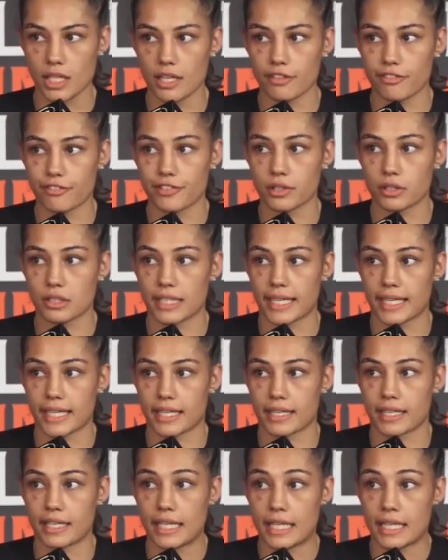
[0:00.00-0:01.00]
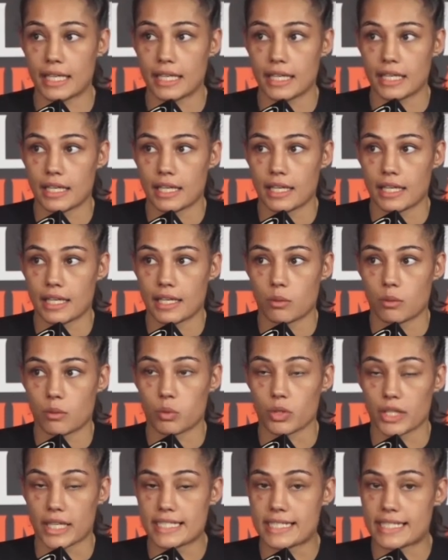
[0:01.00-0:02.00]
I feel like
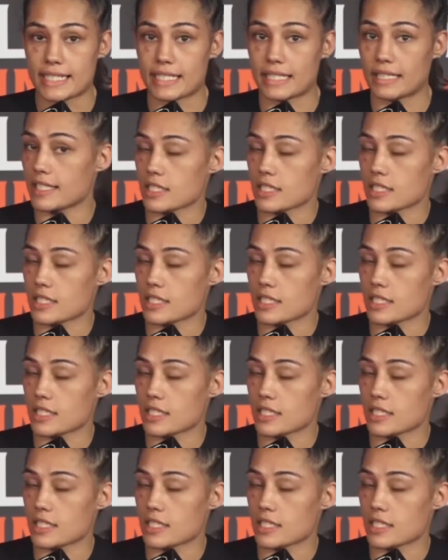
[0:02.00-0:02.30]
what I did in